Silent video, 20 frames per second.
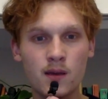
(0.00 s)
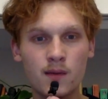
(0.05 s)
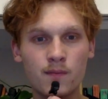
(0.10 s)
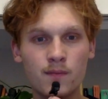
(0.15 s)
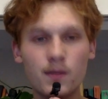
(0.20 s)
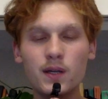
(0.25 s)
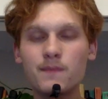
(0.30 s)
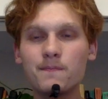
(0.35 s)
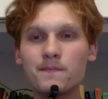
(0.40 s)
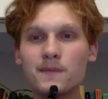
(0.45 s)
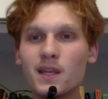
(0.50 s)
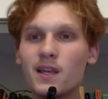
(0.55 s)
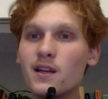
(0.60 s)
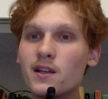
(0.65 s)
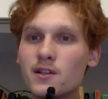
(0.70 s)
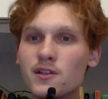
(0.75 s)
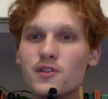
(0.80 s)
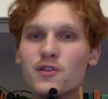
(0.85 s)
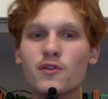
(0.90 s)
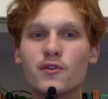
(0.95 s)
but it
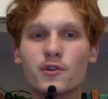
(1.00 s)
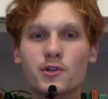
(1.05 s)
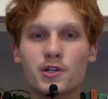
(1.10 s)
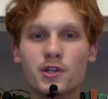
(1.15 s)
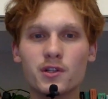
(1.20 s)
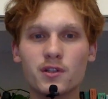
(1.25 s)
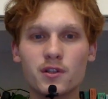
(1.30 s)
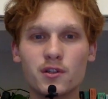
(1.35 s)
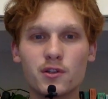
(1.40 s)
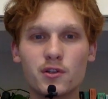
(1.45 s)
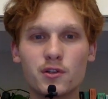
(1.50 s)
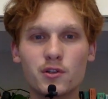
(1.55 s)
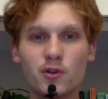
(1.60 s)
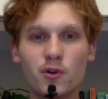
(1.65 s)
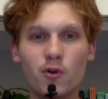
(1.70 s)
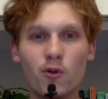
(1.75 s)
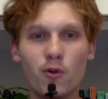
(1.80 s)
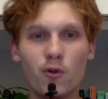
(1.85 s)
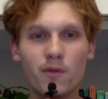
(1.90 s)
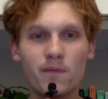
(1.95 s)
is nourishing to the
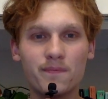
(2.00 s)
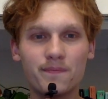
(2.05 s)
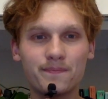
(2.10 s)
soul.